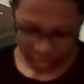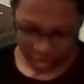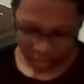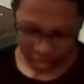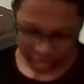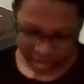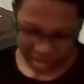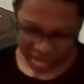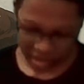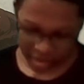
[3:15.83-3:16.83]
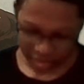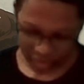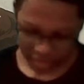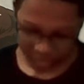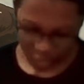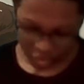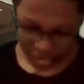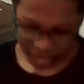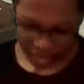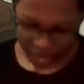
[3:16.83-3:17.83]
along this chicken this
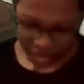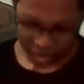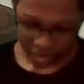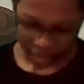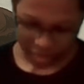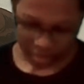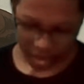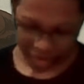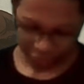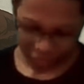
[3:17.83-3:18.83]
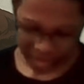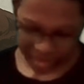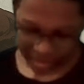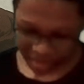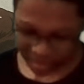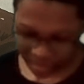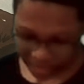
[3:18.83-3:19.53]
morning. I fixed it.